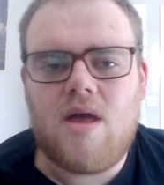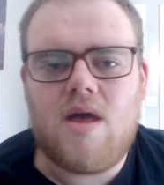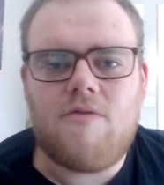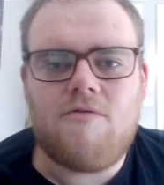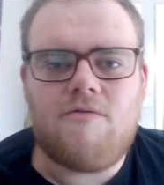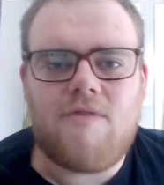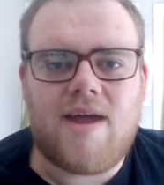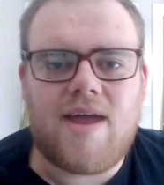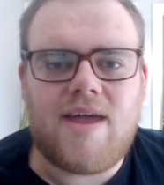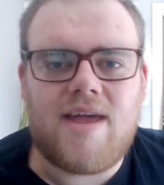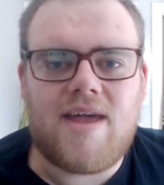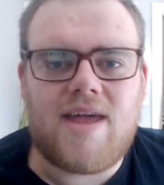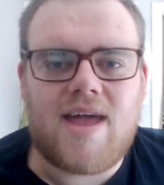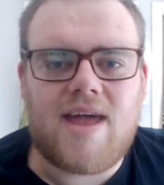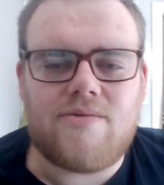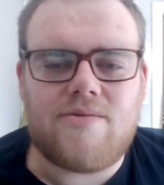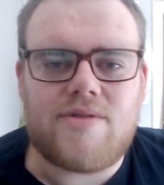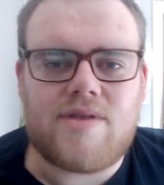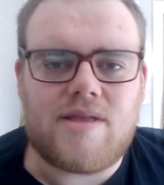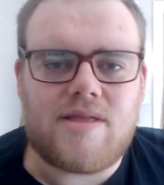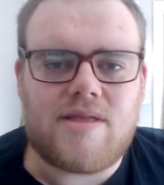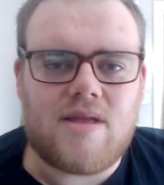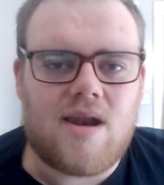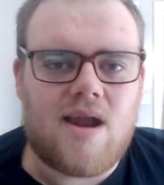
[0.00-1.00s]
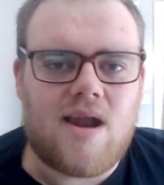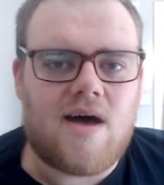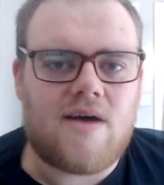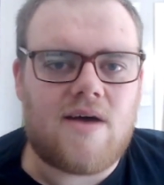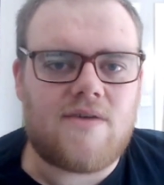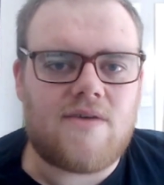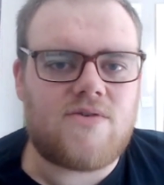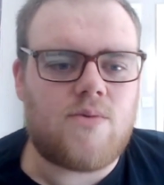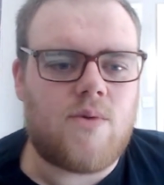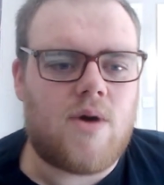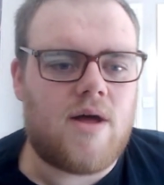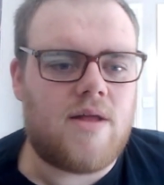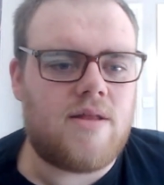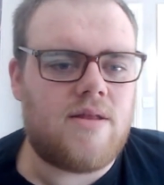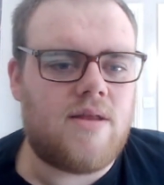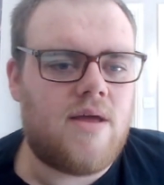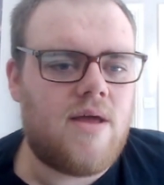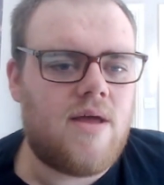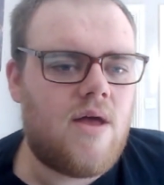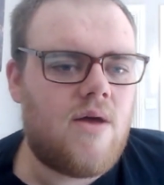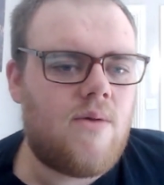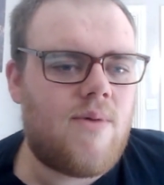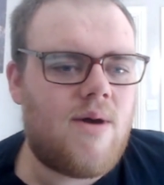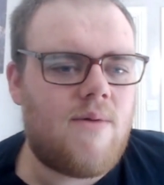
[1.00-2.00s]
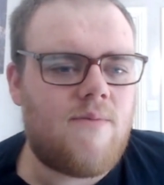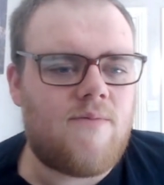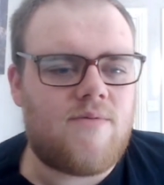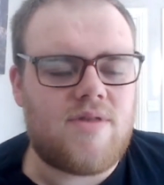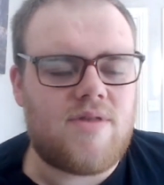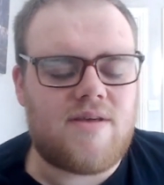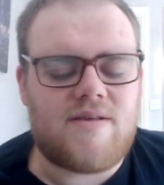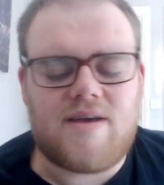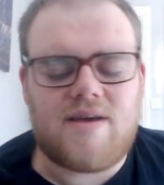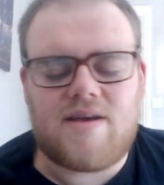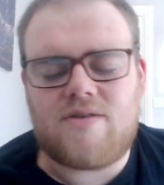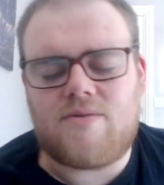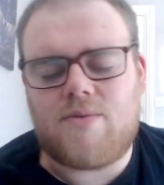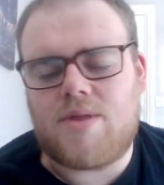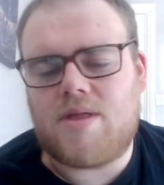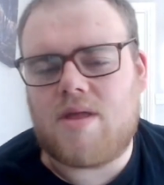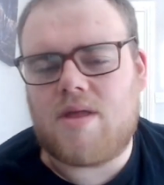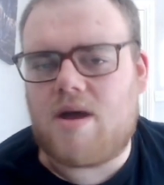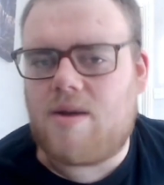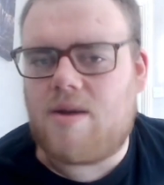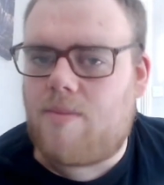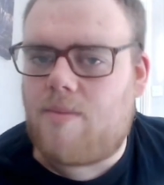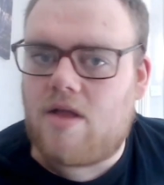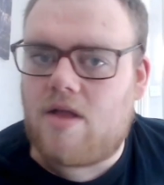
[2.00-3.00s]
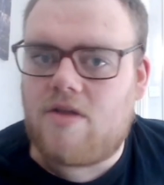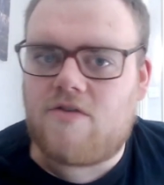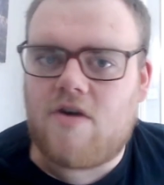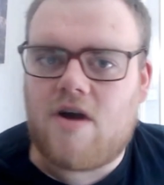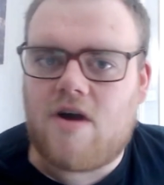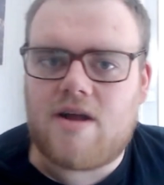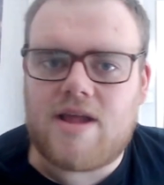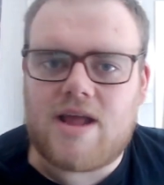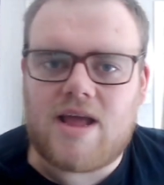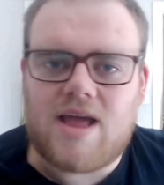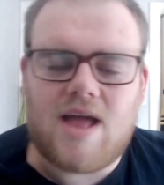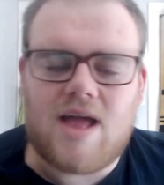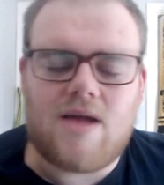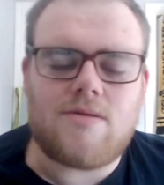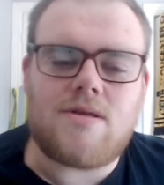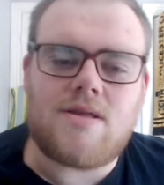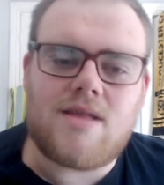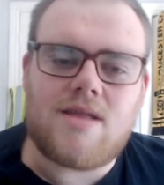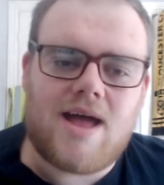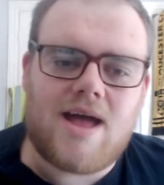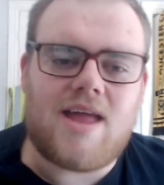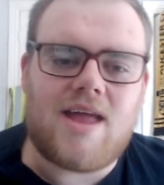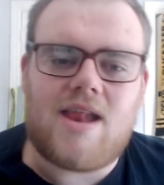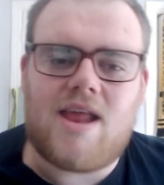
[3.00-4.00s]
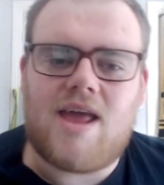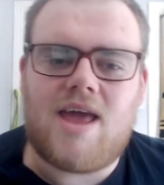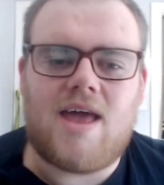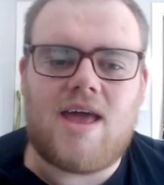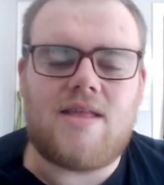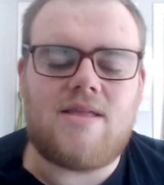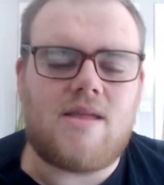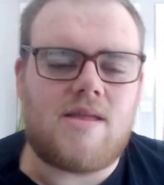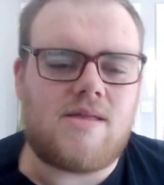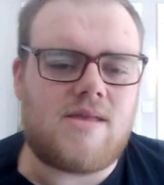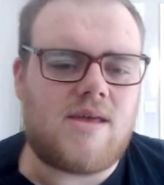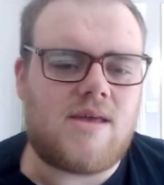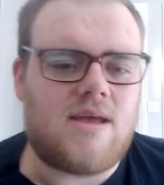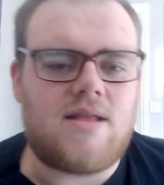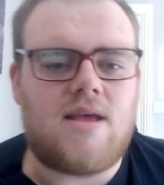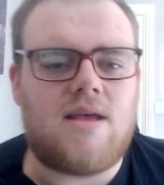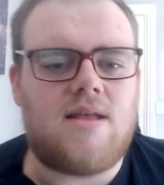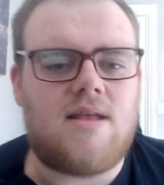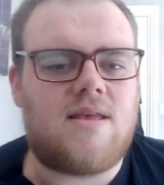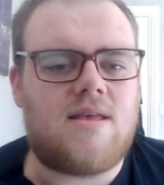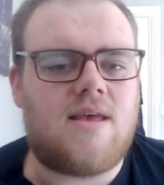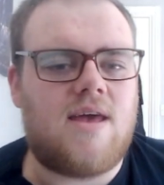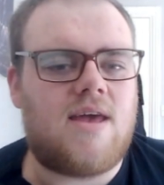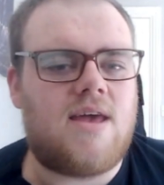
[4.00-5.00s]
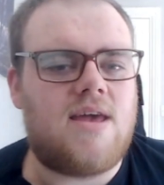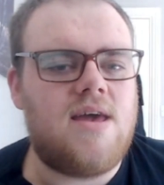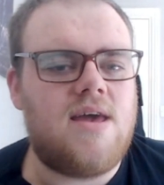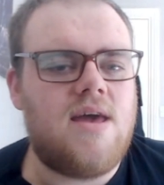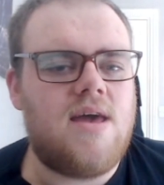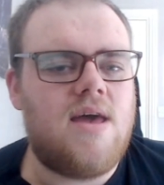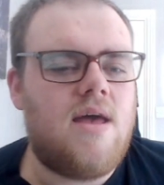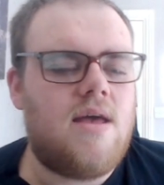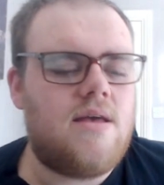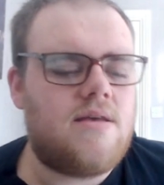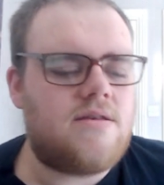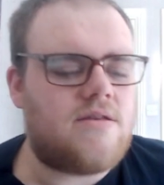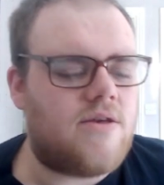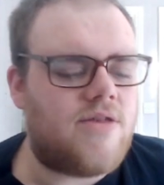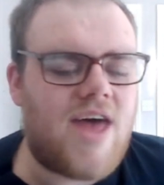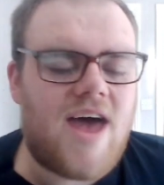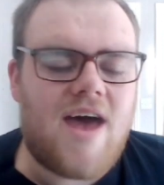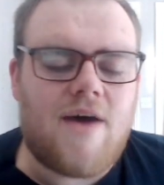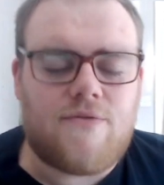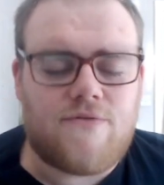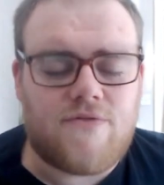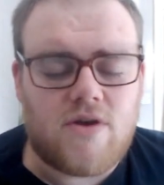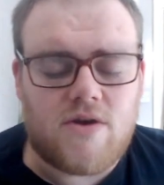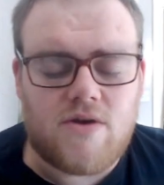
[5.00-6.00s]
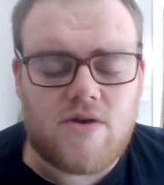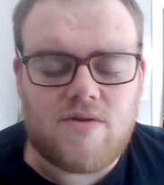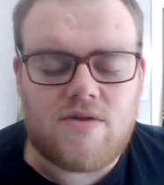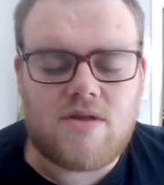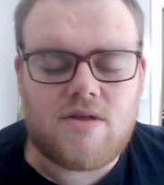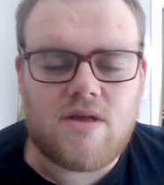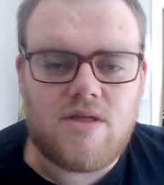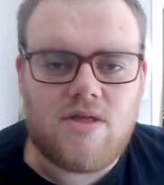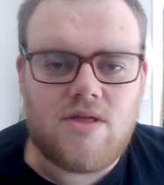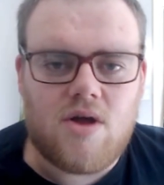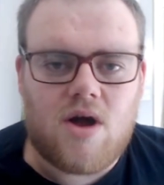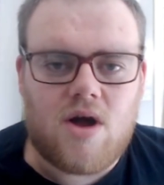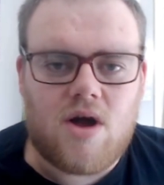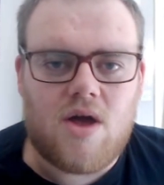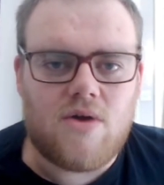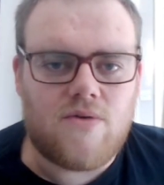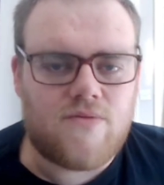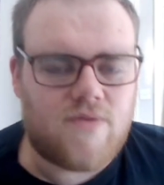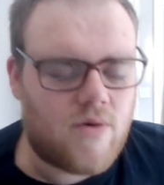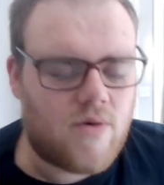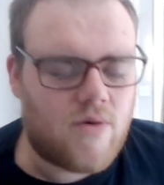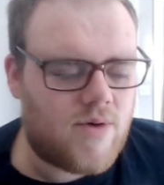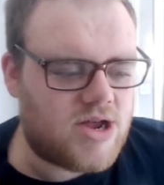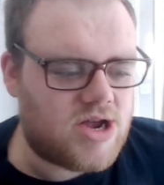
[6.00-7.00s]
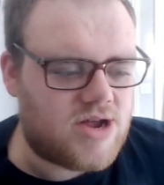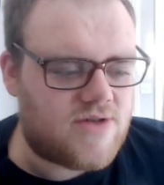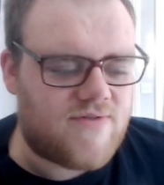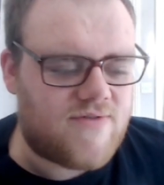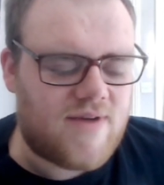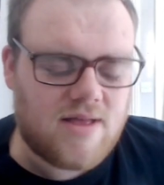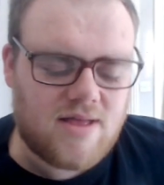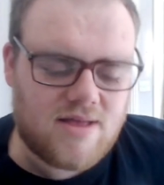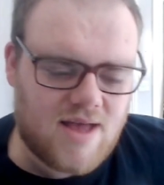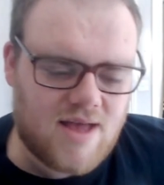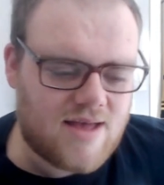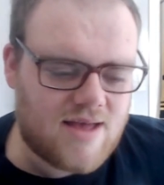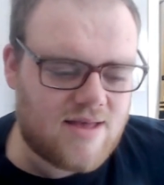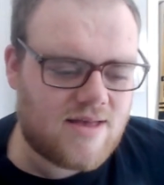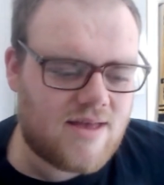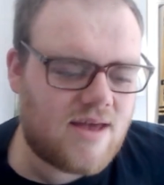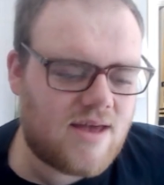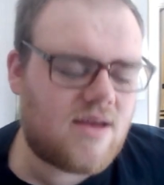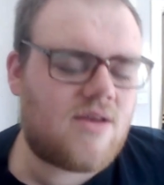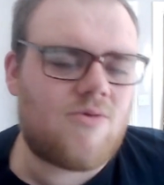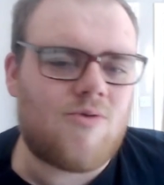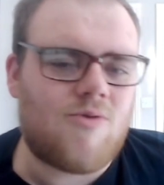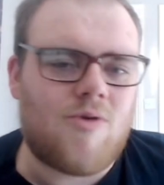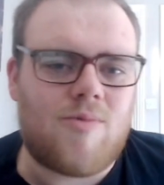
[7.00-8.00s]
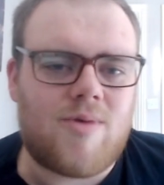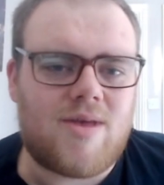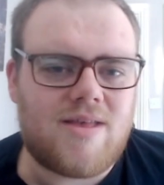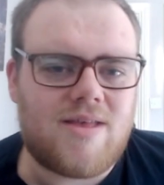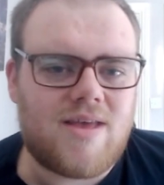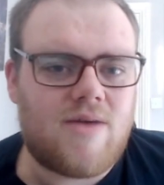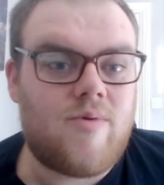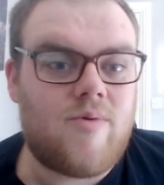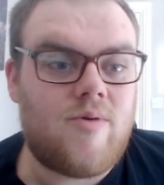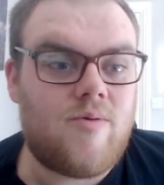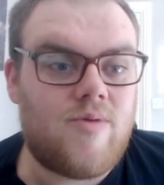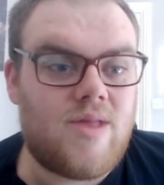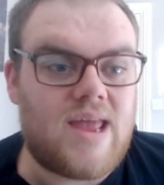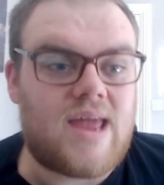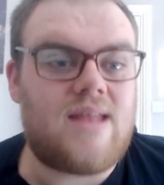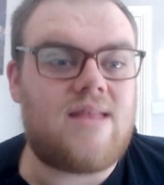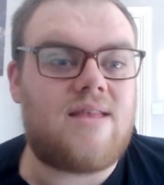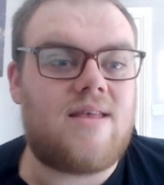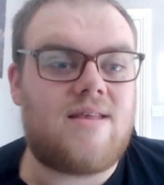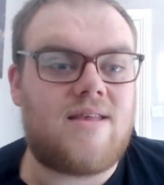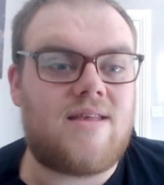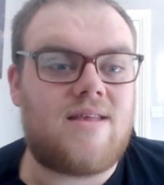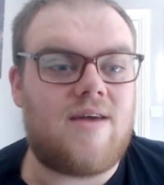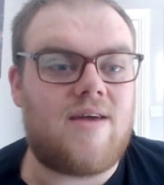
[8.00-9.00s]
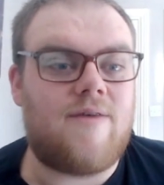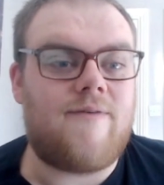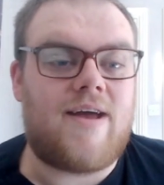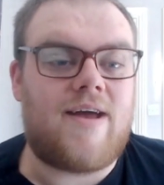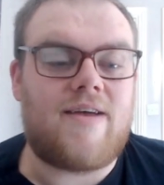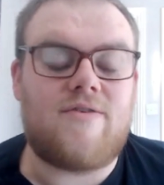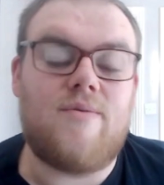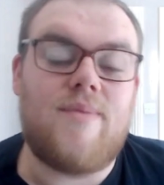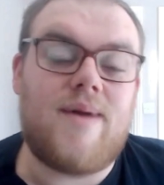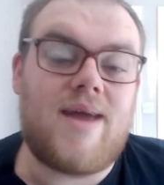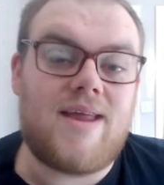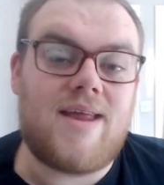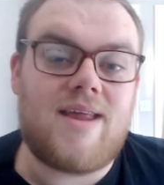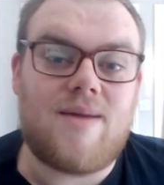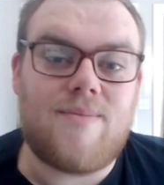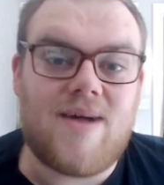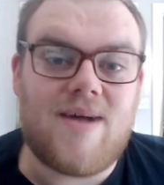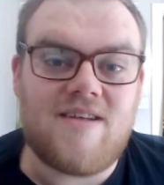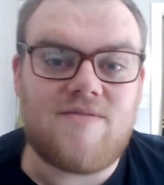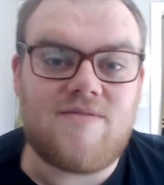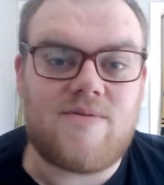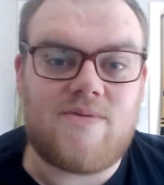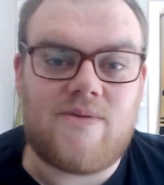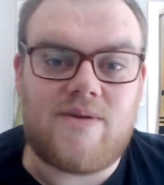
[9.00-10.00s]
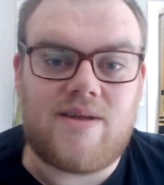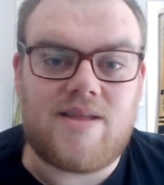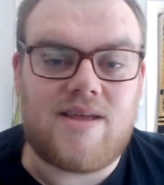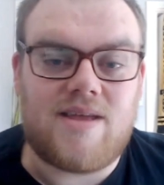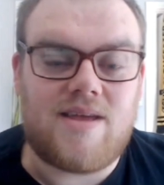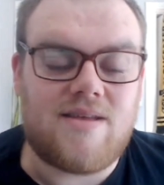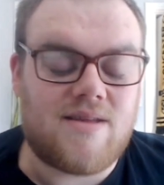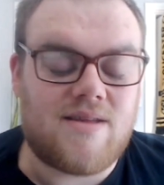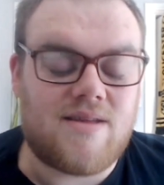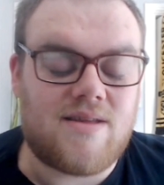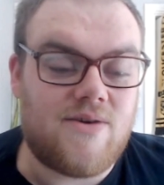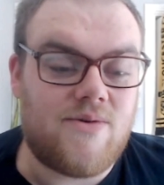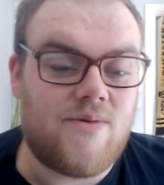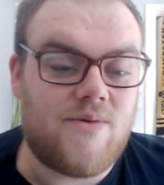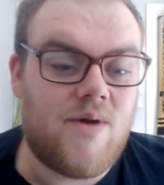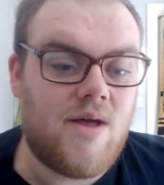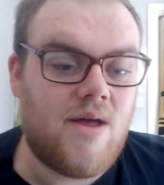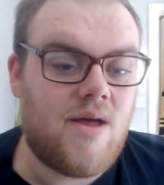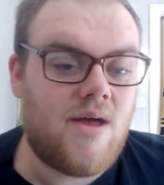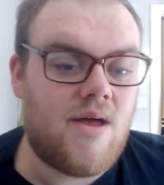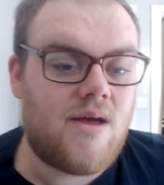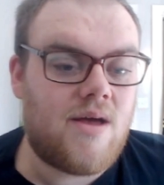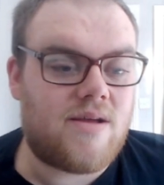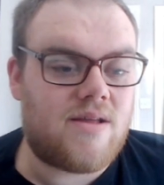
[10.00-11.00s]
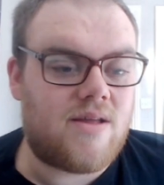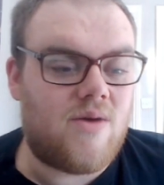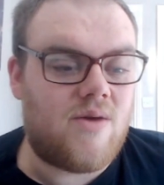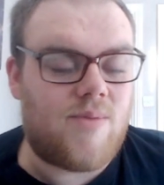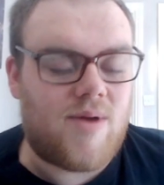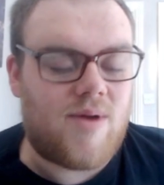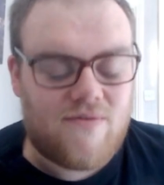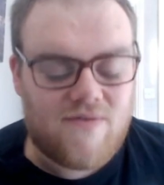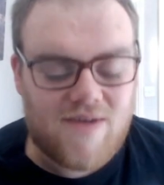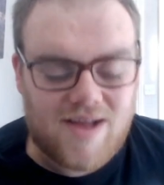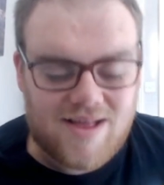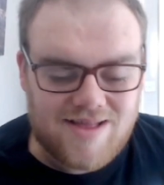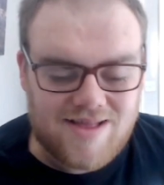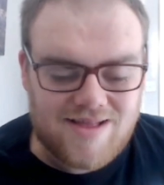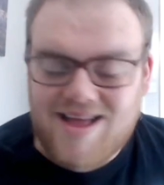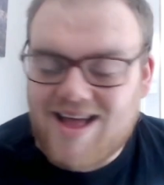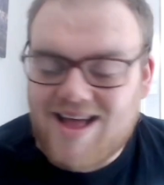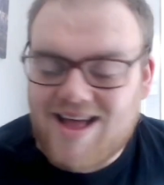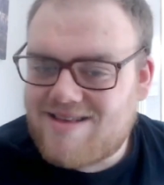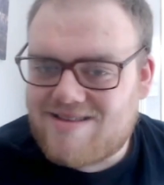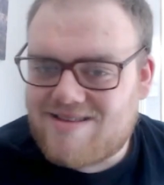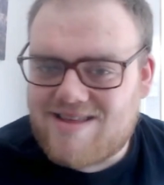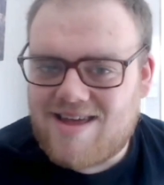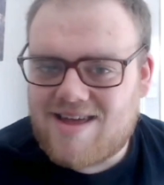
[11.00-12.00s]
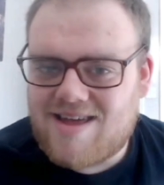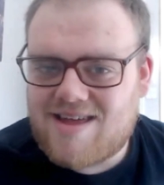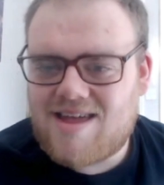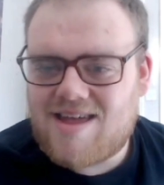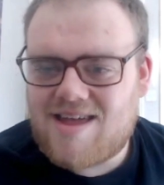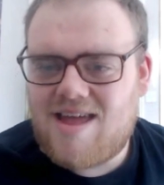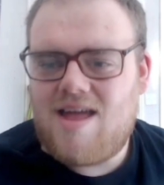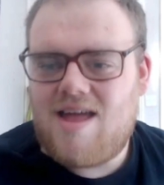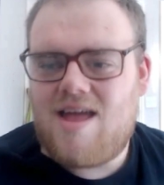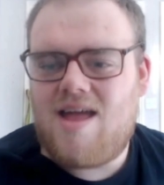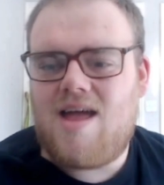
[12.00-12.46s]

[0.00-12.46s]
Rey countered the last one, went for the 619, but Andrade countered that and hit the DDT. So their feud's not over, which is fantastic, because what we see, we need to see a WrestleMania match between these two, because it would be fantastic.